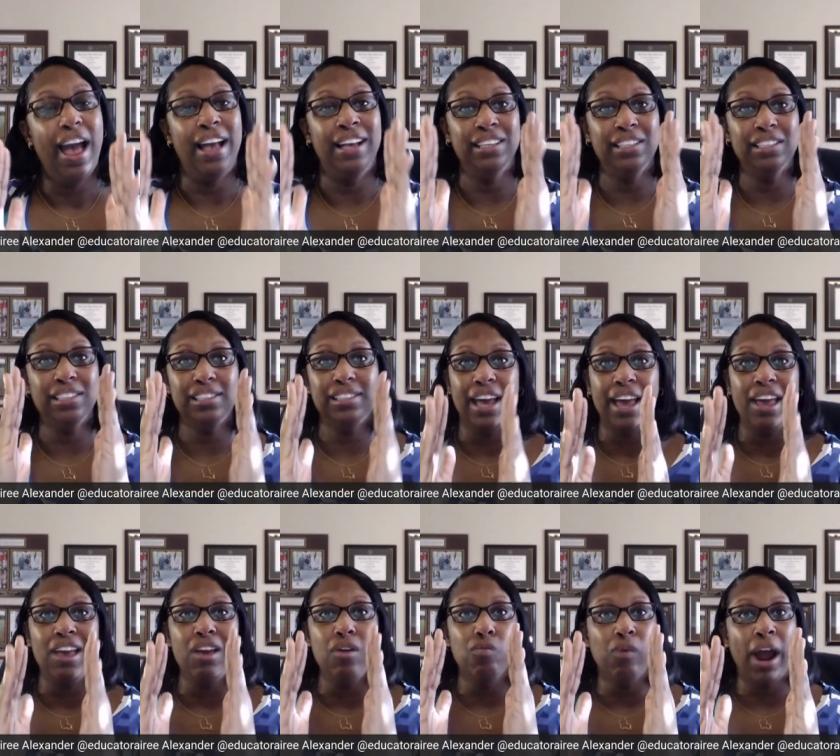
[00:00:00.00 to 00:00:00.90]
and
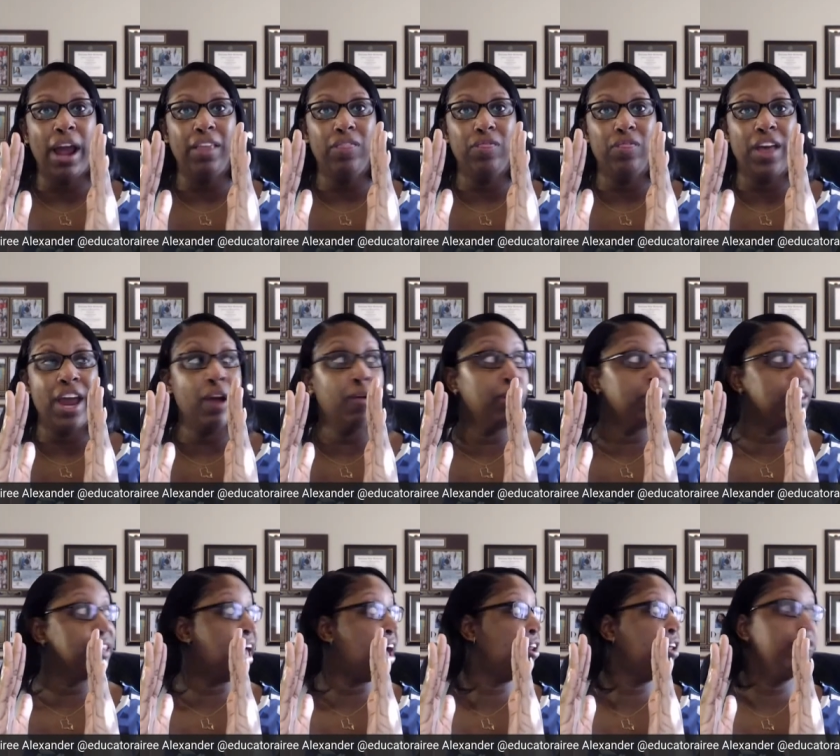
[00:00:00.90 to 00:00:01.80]
stayed right there
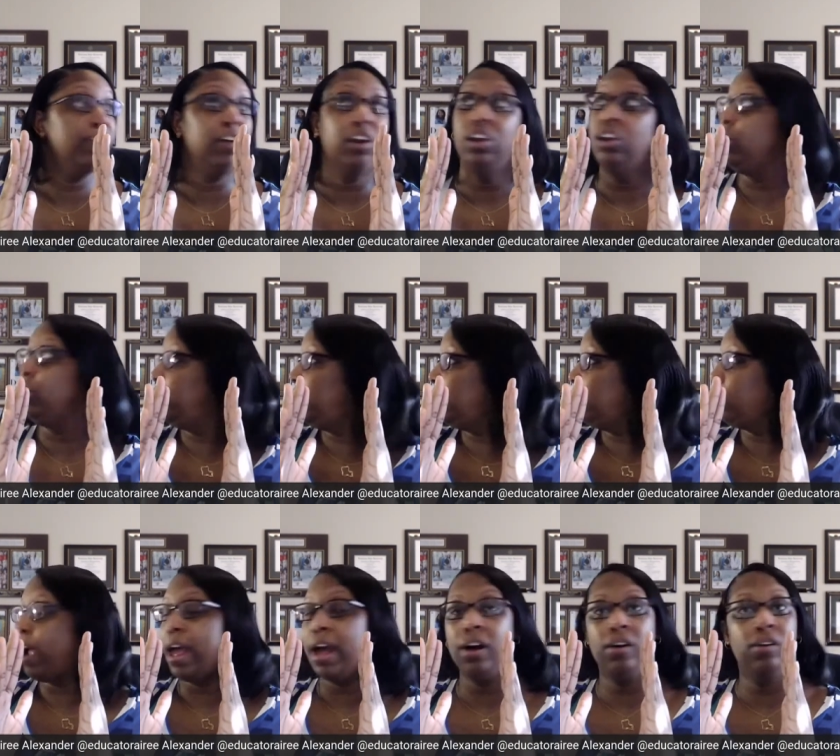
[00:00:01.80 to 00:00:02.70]
without even looking
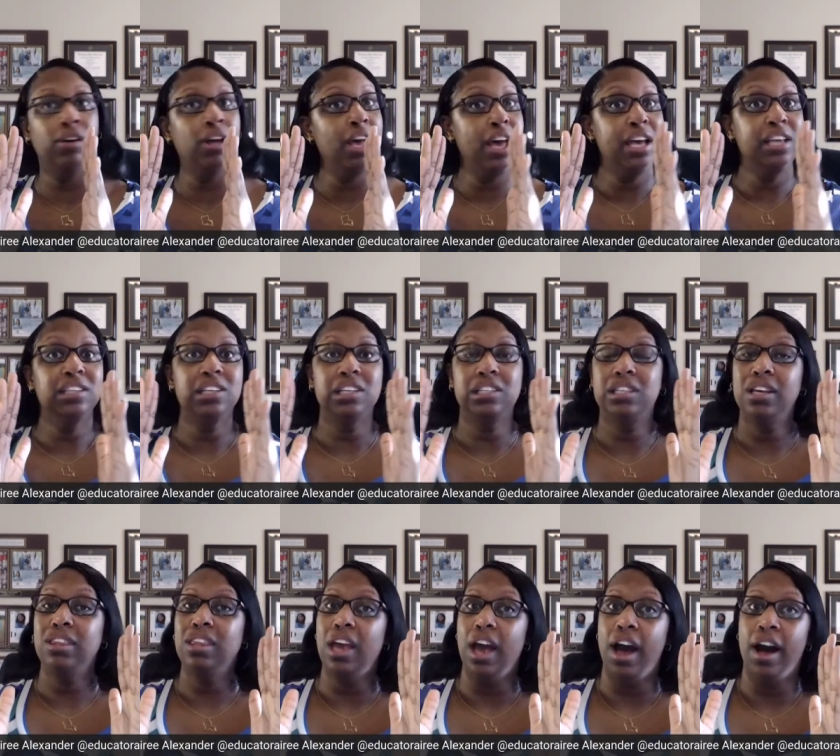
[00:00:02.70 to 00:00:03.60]
around to
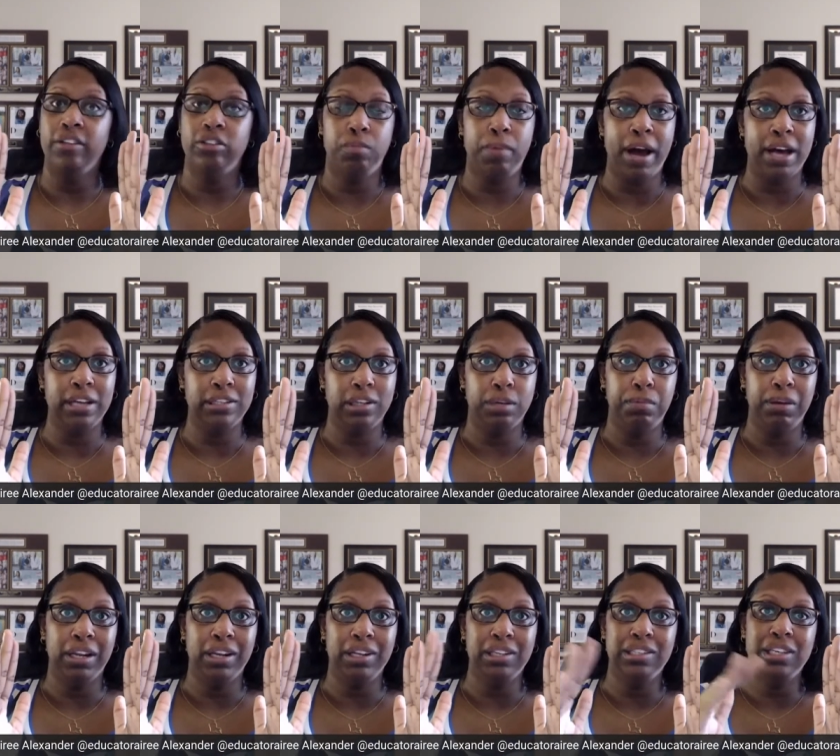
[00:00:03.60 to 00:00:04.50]
see the other
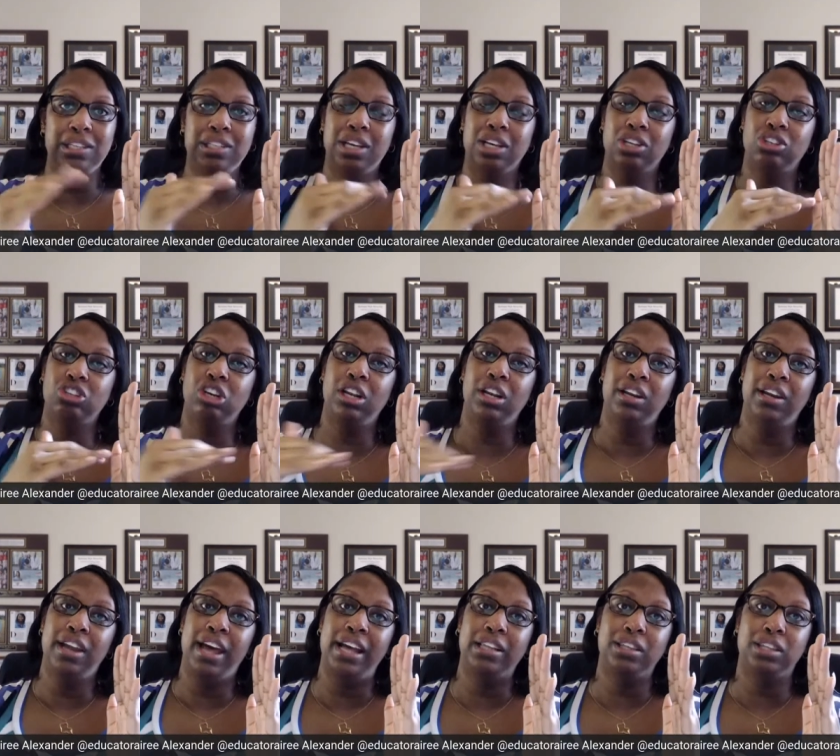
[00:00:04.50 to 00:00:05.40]
possibilities because she
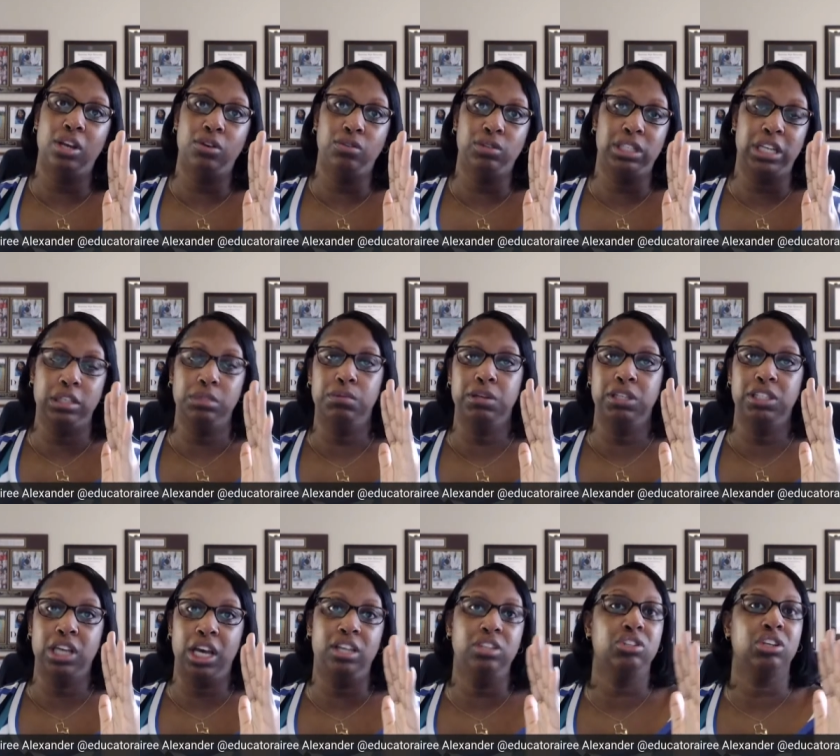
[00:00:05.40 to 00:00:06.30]
let those
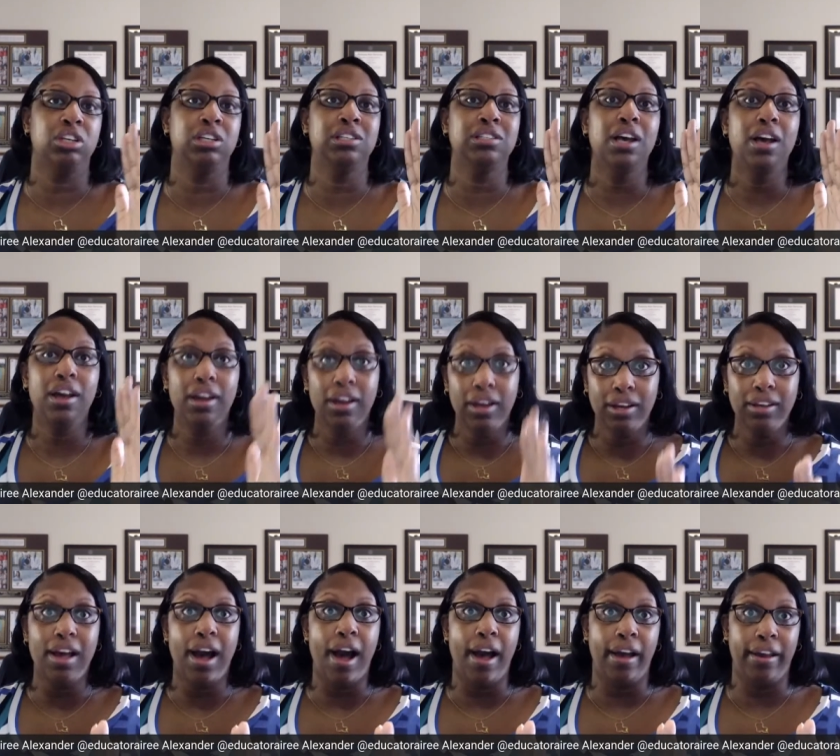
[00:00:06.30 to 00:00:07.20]
expectations
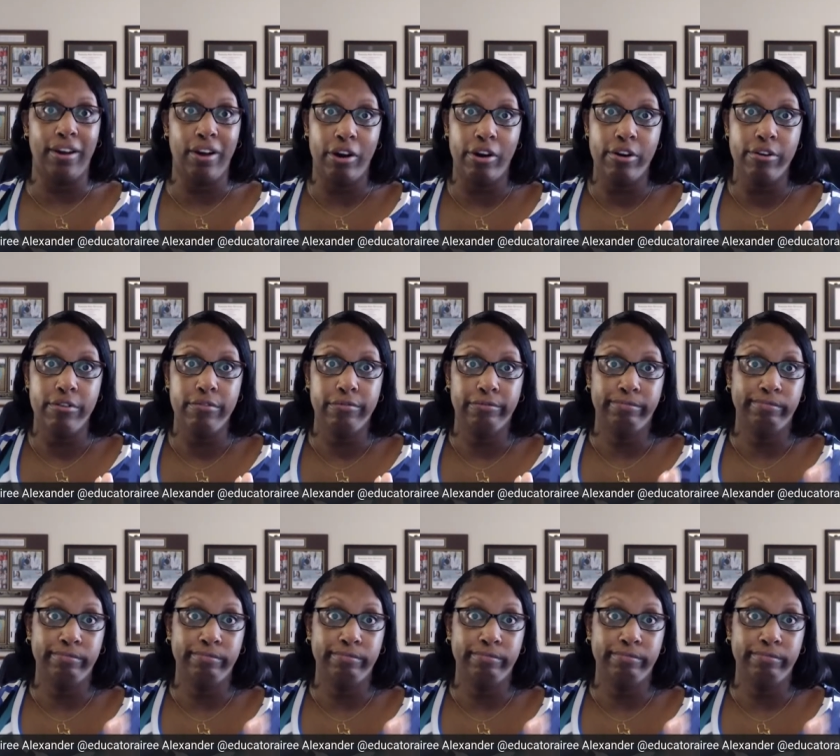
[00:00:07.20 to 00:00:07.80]
guide her.